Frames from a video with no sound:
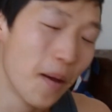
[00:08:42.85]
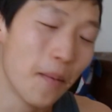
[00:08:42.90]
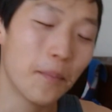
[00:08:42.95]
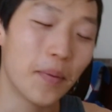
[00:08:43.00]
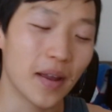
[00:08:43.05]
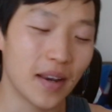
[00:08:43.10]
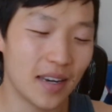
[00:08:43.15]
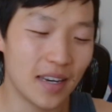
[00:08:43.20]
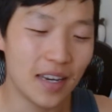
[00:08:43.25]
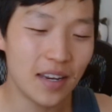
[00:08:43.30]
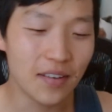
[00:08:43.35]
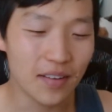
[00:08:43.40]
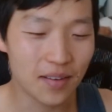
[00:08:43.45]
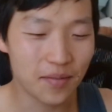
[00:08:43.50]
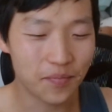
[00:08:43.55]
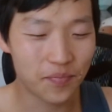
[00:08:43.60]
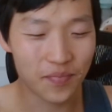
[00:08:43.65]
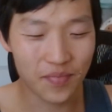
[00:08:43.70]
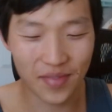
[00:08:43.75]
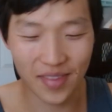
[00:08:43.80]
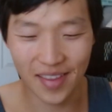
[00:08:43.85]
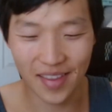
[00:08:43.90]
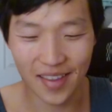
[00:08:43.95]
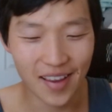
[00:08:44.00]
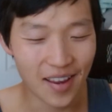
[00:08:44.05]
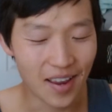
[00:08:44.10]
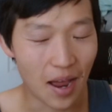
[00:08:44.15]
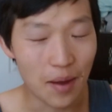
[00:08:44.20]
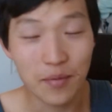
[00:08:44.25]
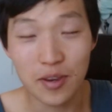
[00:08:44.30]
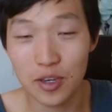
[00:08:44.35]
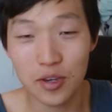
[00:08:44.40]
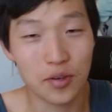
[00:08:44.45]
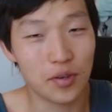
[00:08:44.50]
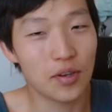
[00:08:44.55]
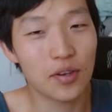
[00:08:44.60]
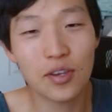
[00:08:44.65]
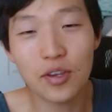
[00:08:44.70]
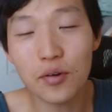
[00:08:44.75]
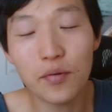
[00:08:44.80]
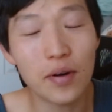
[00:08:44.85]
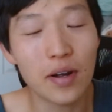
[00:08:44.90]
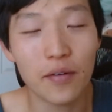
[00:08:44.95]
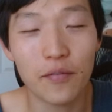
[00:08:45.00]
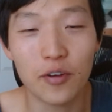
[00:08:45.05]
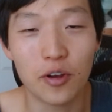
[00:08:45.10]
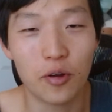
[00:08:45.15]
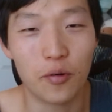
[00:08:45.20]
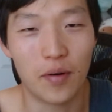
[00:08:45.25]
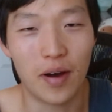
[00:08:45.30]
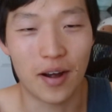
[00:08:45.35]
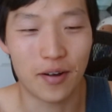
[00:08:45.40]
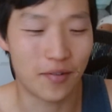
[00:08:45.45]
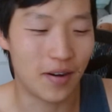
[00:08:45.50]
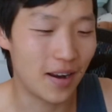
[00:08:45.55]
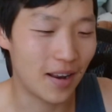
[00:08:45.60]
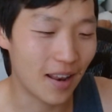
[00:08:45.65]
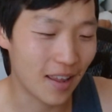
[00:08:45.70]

But I mean, you do whatever you want, right?